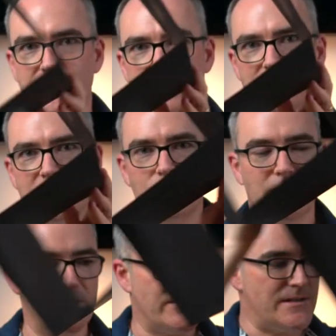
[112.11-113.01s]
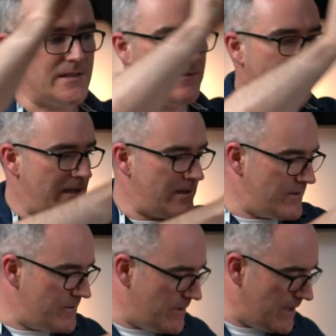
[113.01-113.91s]
So one outer sleeve there, so
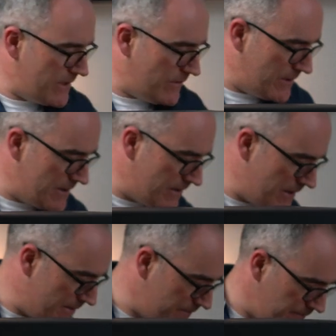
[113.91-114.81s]
we'll just put that to one side.